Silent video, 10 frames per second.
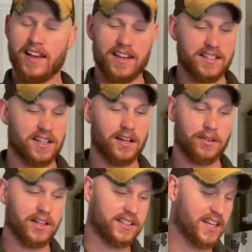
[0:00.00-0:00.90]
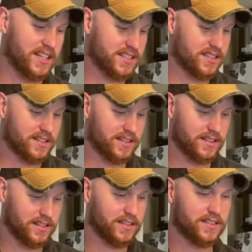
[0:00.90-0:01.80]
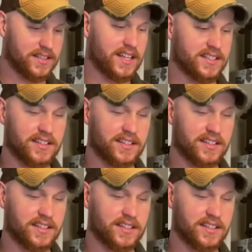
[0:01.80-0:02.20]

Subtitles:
is gonna really taste good.